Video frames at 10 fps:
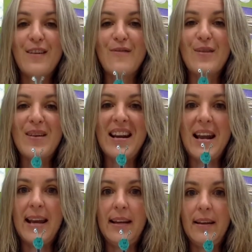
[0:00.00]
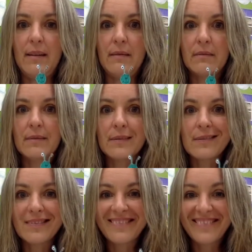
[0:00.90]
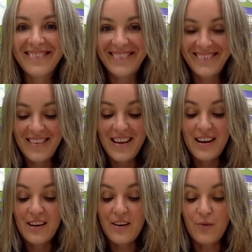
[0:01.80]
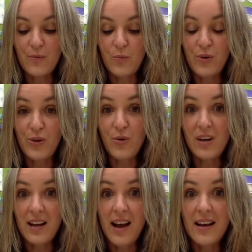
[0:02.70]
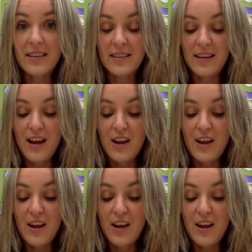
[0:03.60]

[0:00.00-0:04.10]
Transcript: What about an alien? Now, with your class,